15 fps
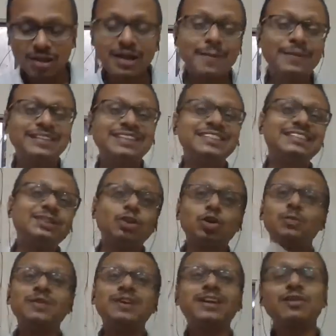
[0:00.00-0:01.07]
But this is
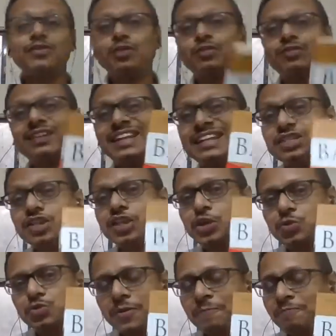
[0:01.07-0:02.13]
autobiography of an
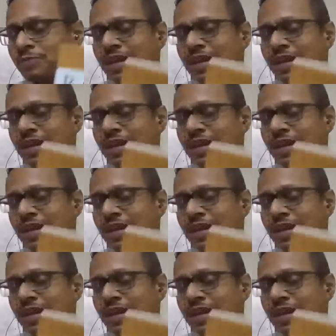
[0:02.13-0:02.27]
institution.